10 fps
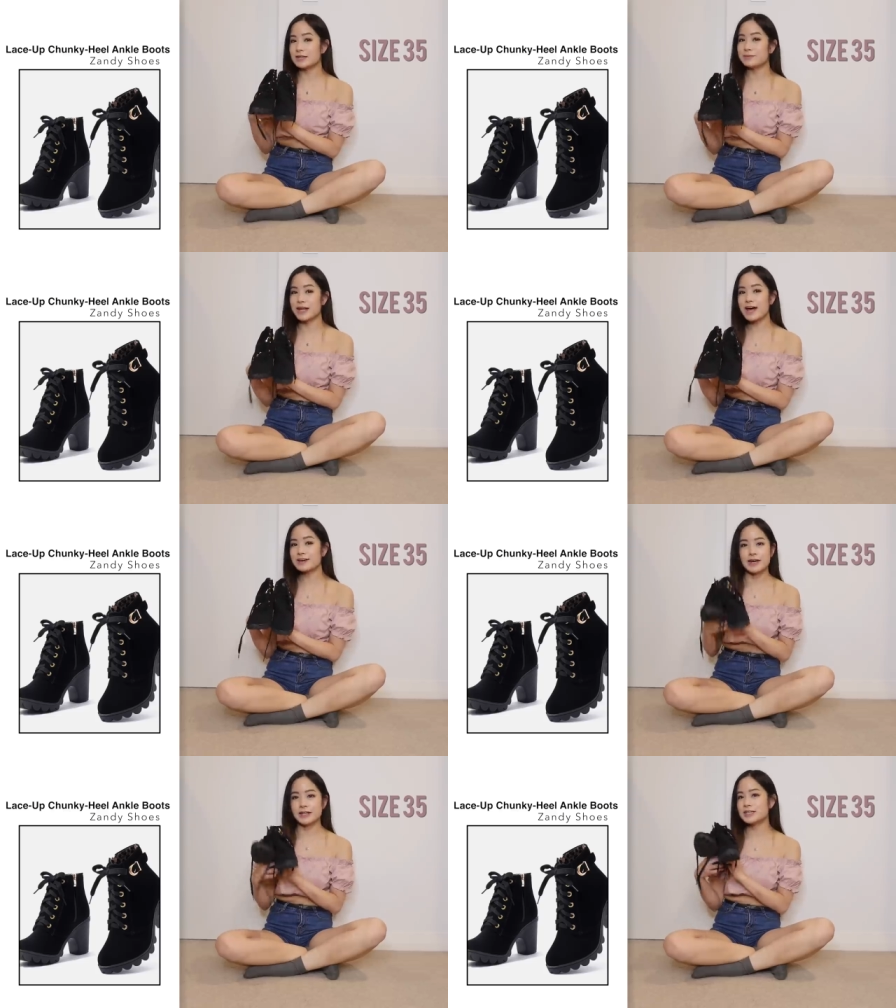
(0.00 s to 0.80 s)
in
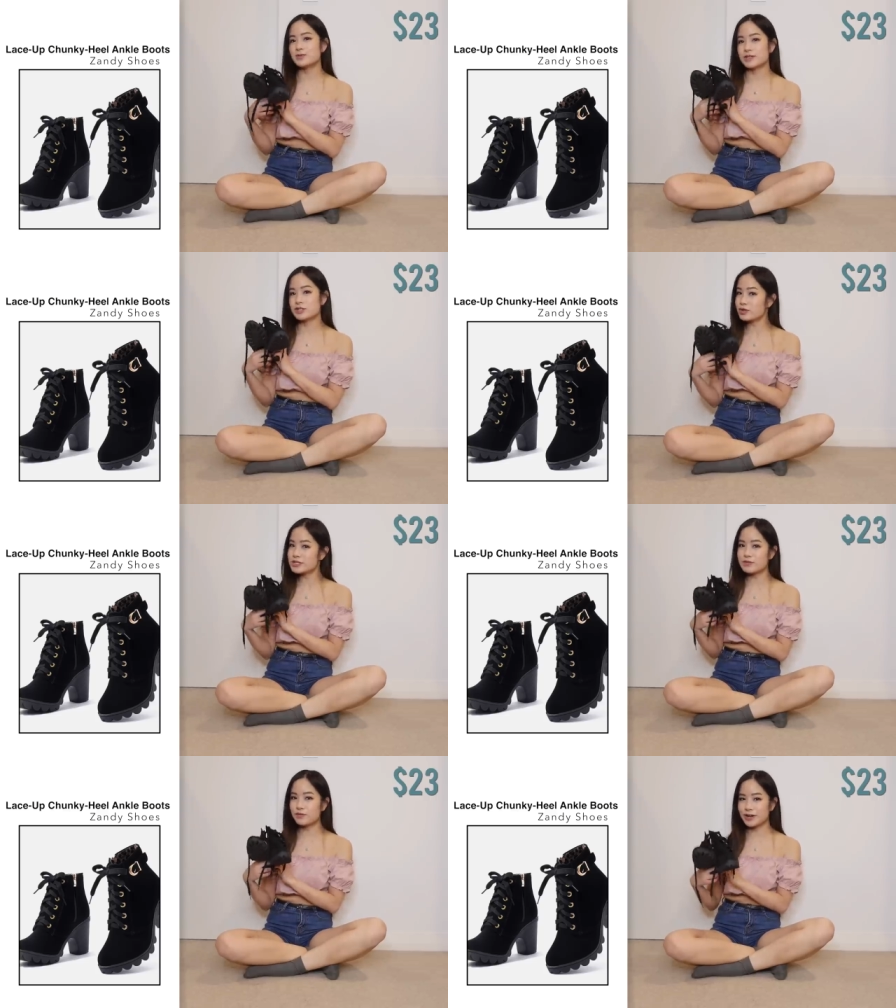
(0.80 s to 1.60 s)
black and this was
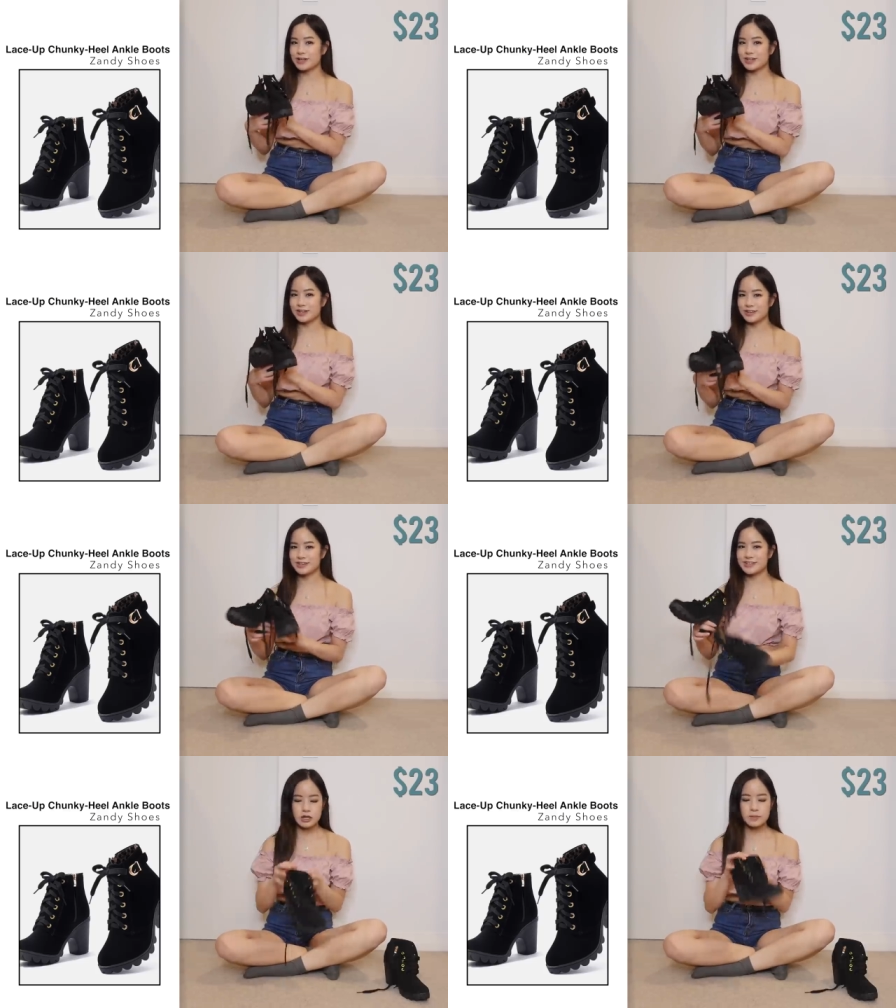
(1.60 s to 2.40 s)

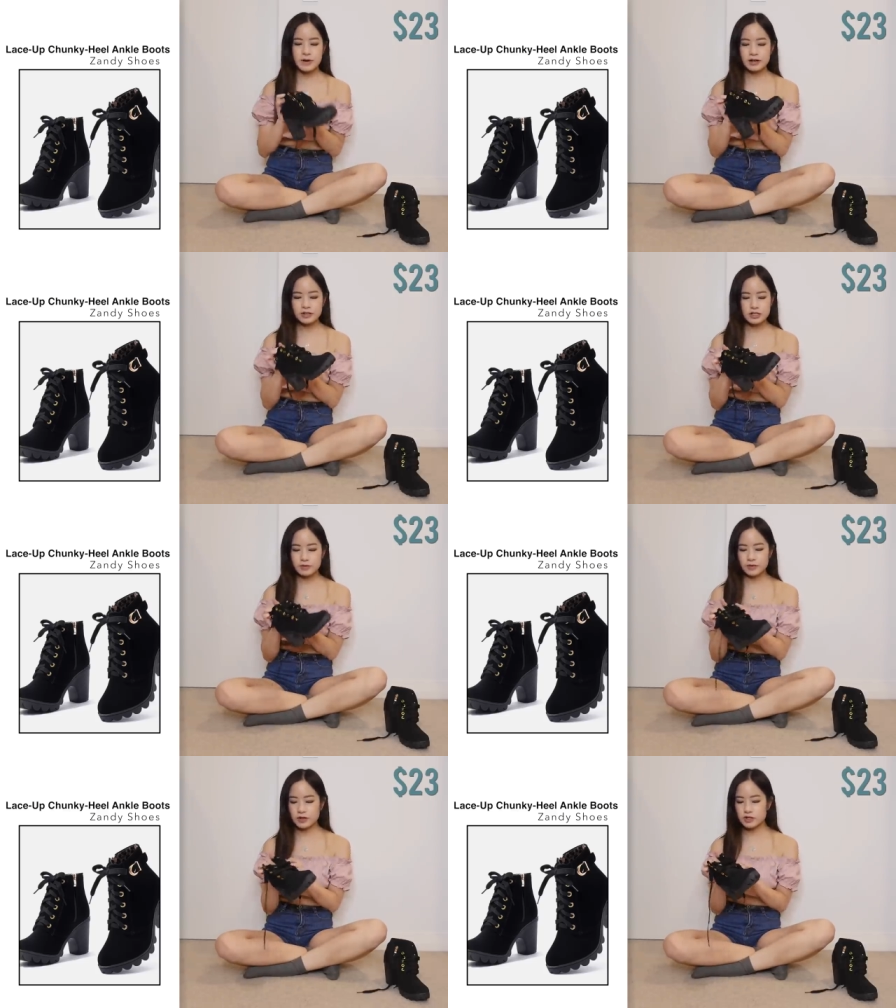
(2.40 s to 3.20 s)
$23. Comparing this to the
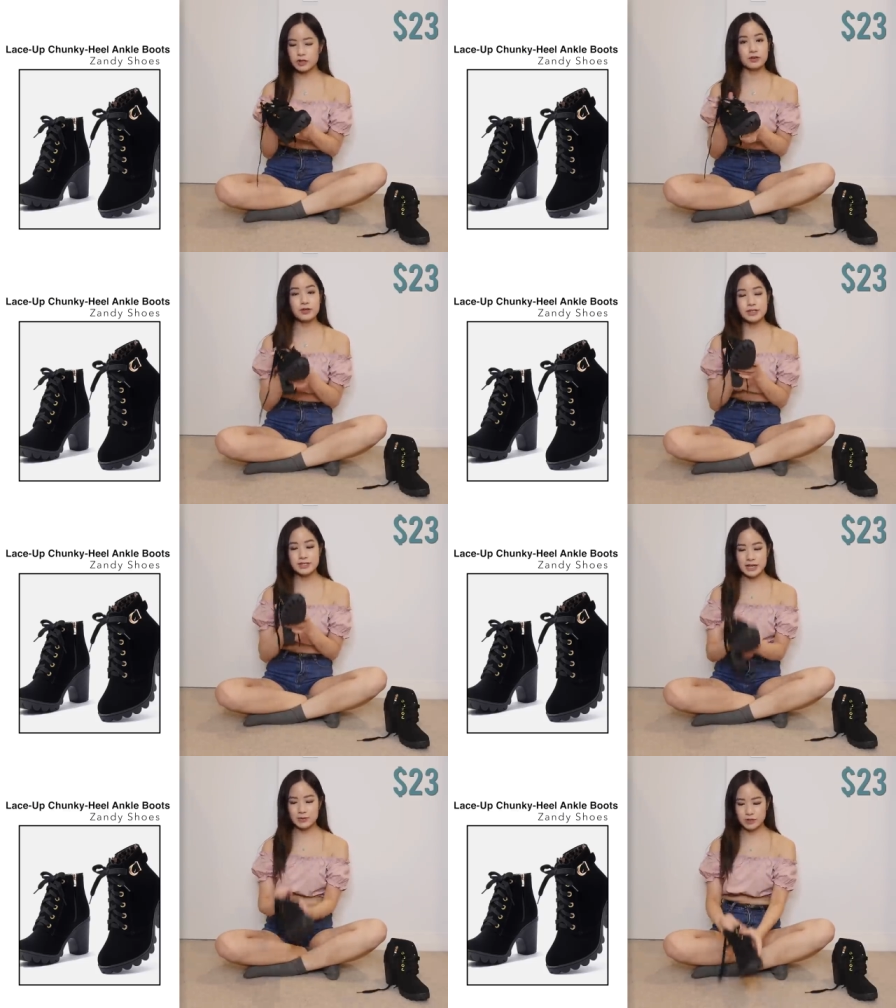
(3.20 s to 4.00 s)
photo, it looks the
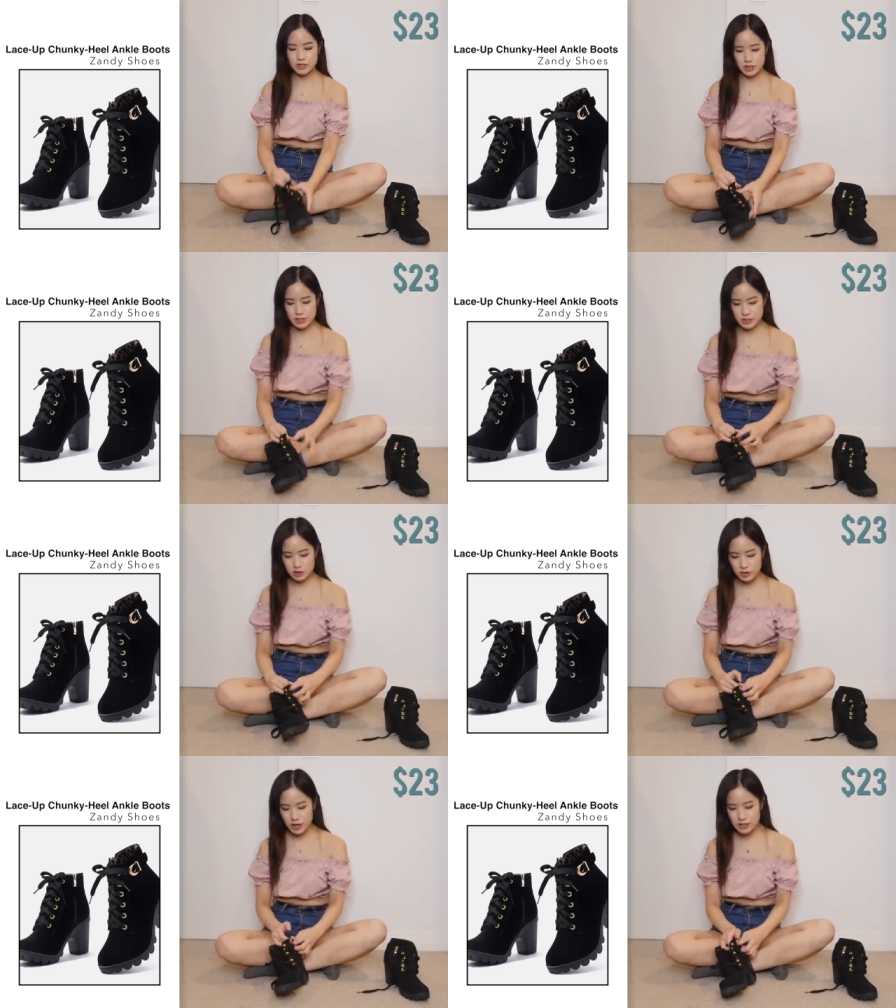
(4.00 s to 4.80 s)
same, which is
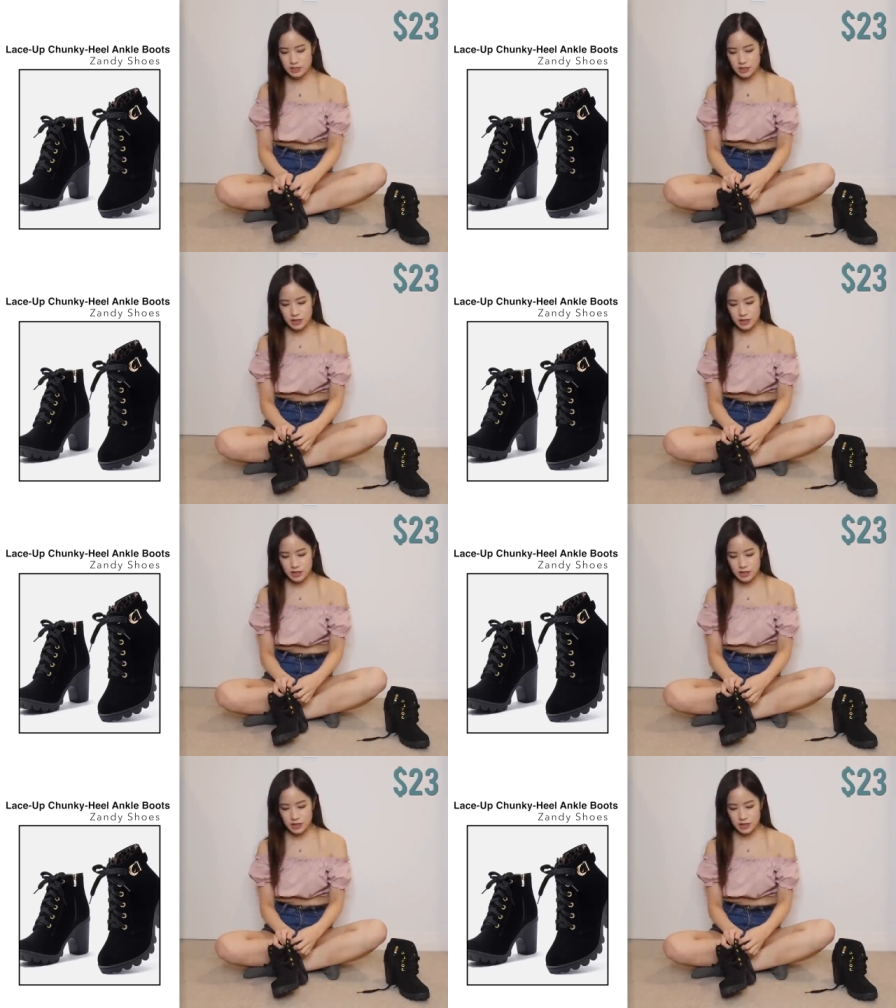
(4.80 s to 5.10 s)
great.